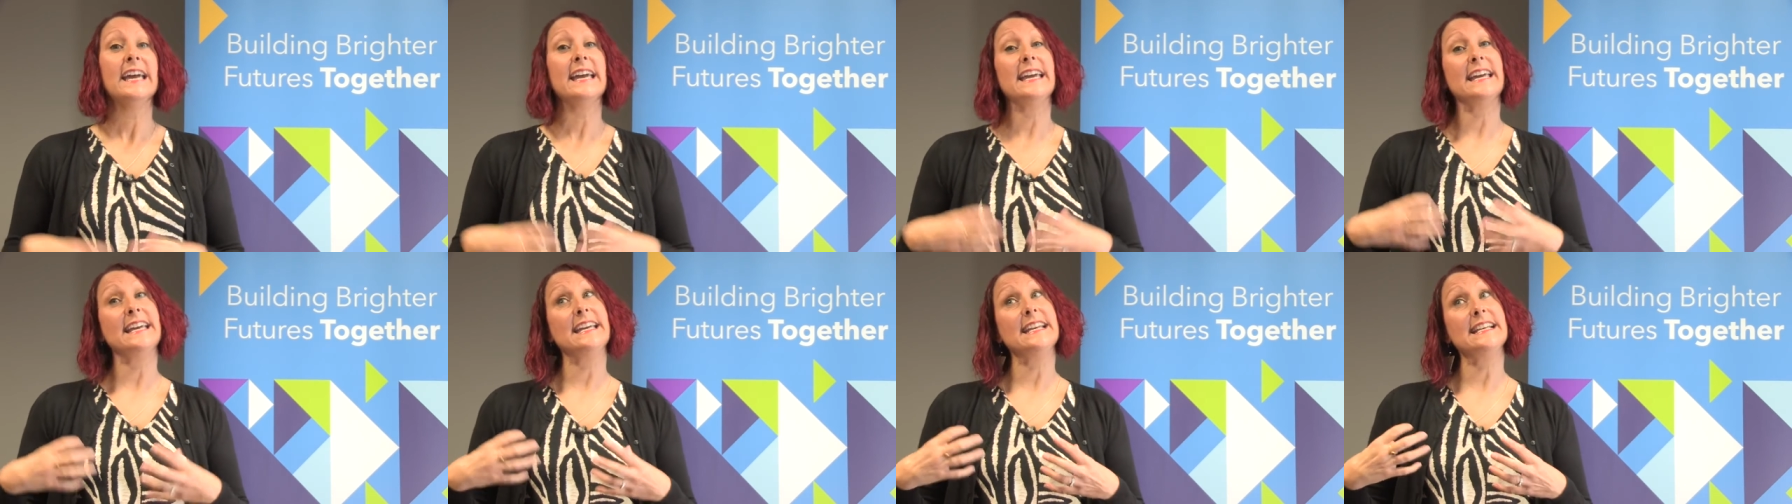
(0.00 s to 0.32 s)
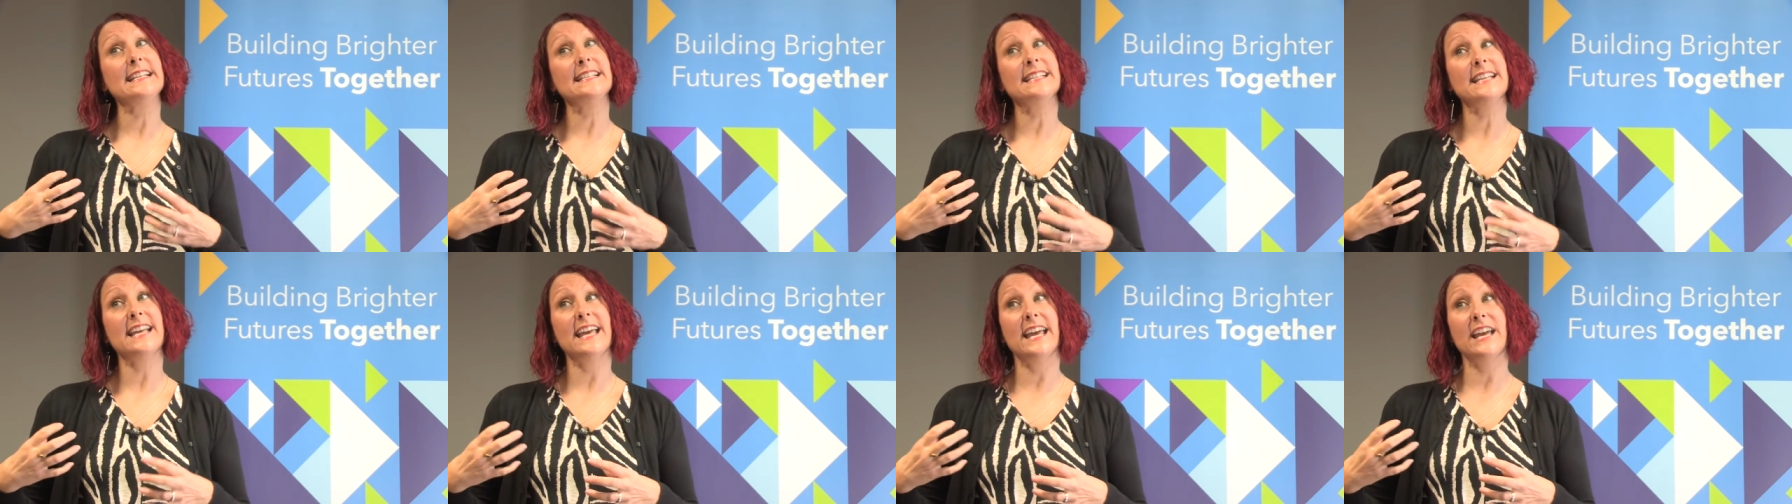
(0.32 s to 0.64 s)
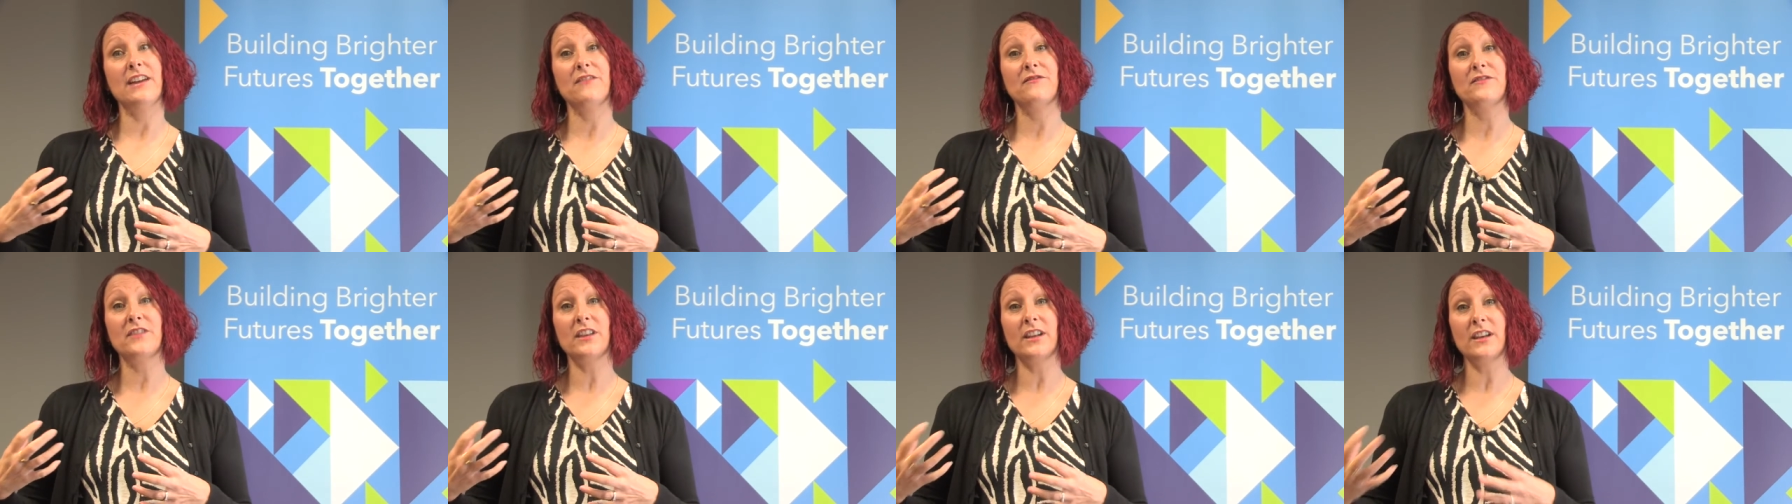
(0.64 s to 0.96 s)
is
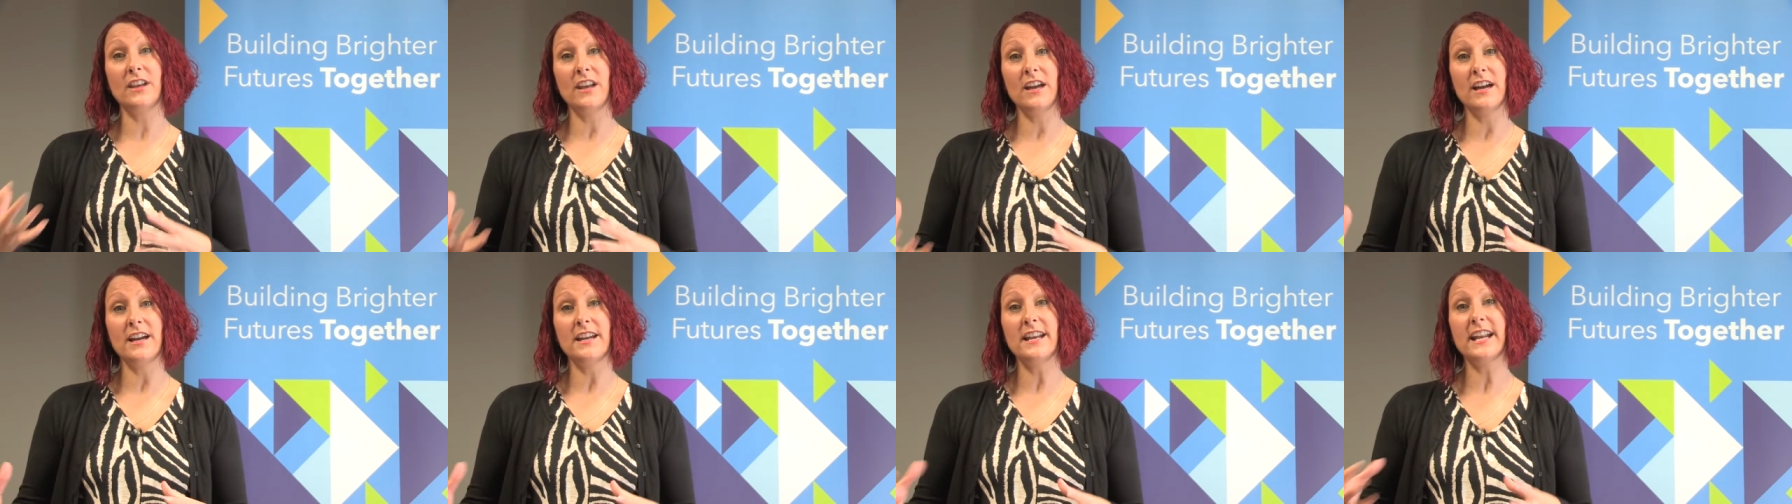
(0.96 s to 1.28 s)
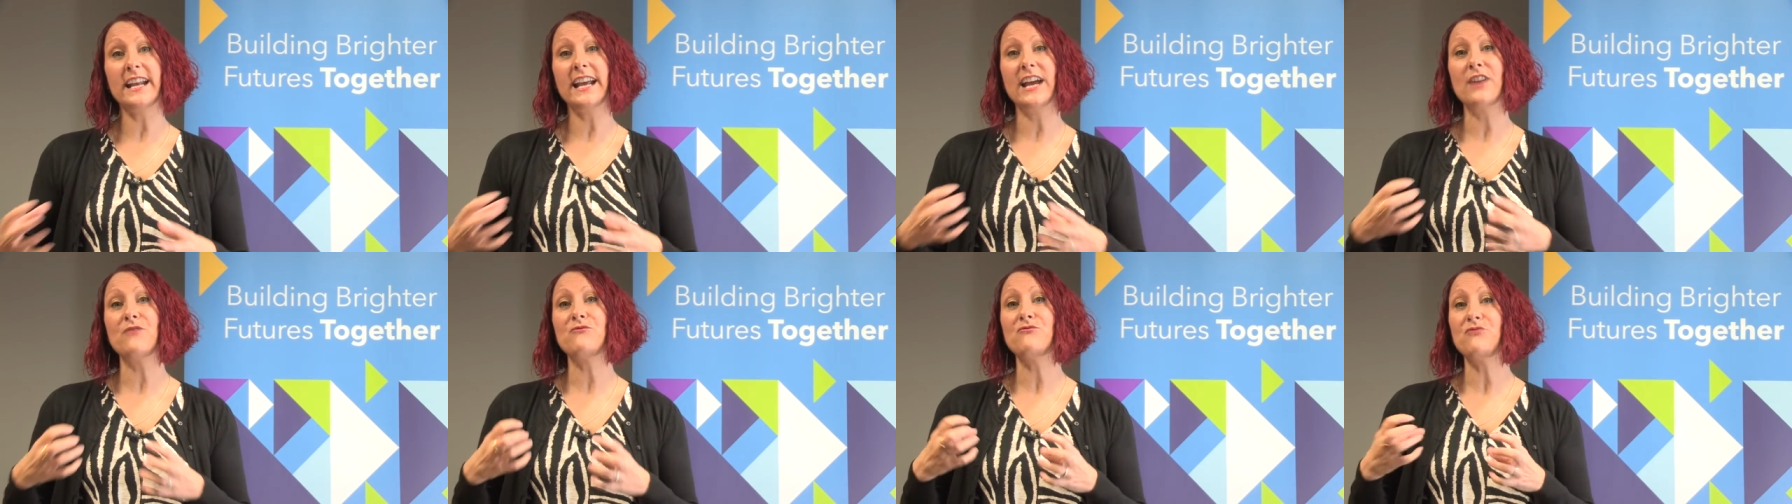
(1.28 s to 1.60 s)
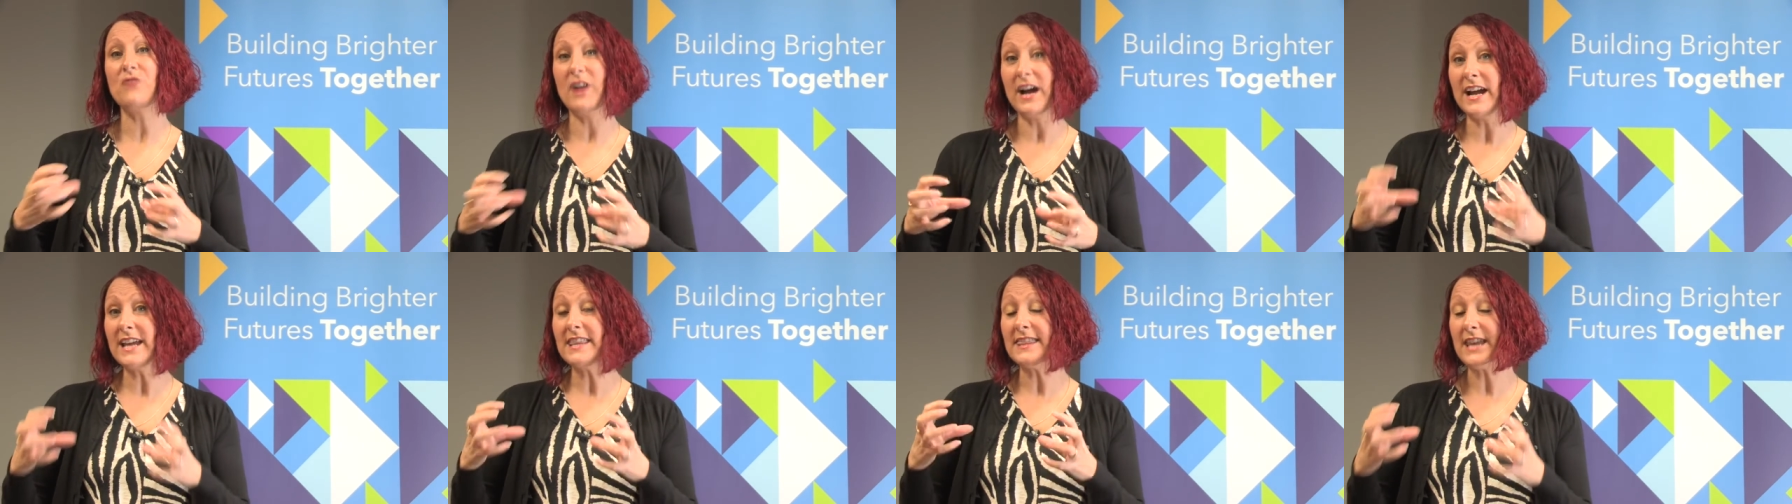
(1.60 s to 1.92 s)
if the learner can
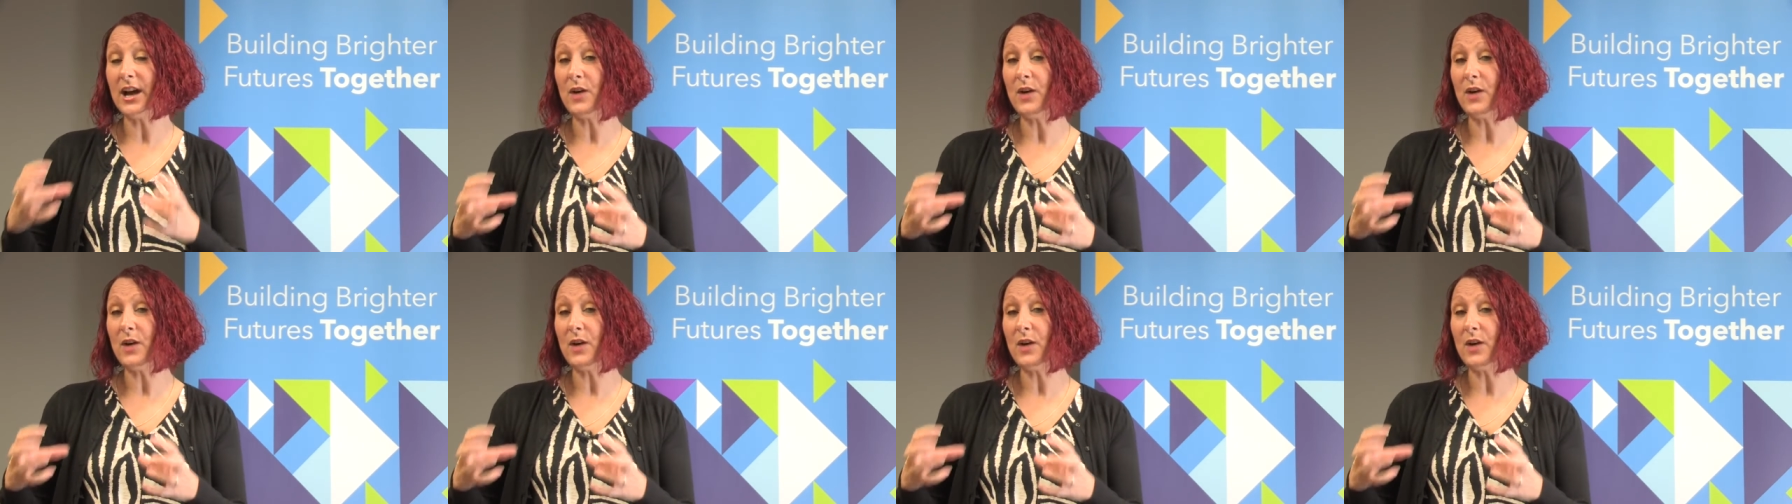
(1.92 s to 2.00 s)
write